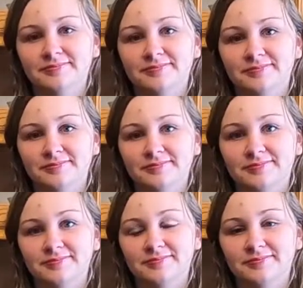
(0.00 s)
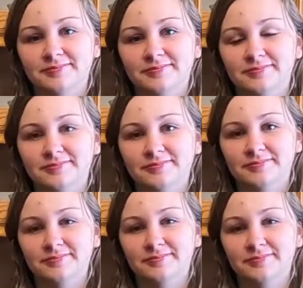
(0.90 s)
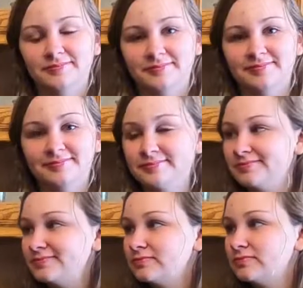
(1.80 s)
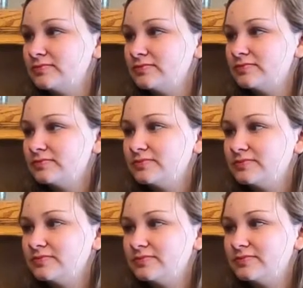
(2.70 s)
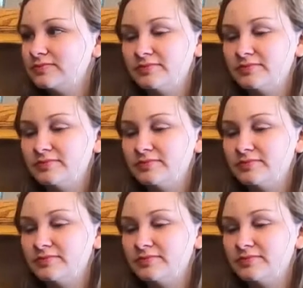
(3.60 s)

[no speech]